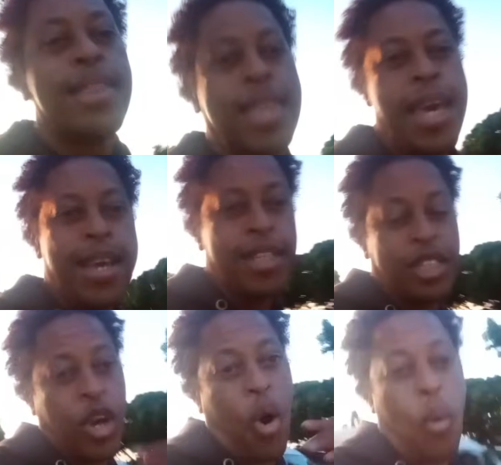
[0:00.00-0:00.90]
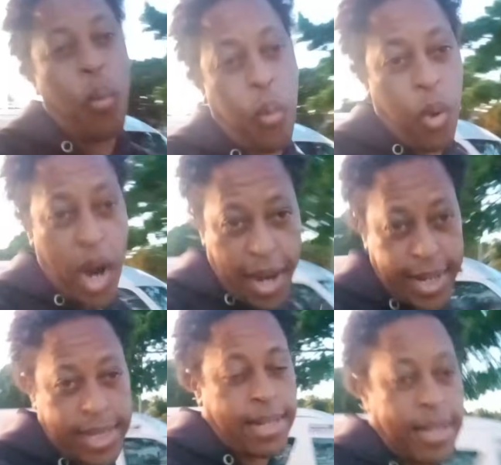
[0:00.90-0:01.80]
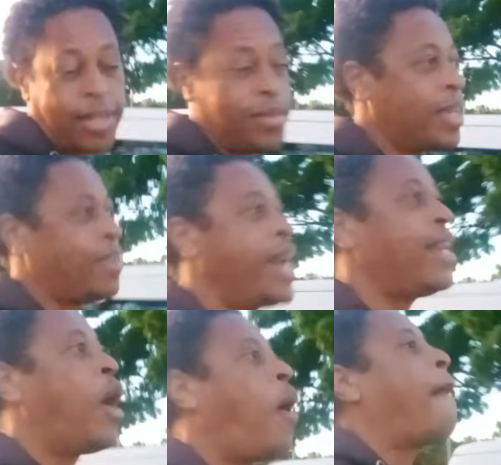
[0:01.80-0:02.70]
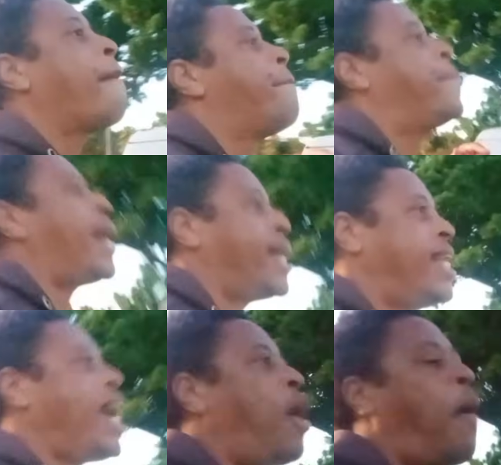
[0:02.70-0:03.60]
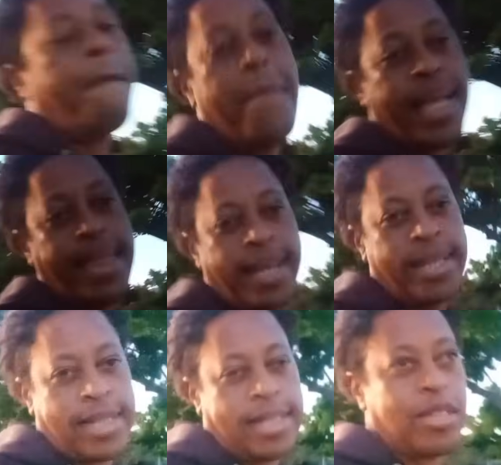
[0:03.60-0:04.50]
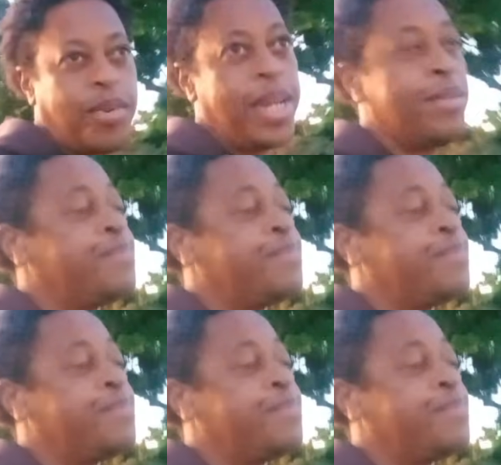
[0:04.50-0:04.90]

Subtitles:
Things worked, right? But now, my thing is this, right?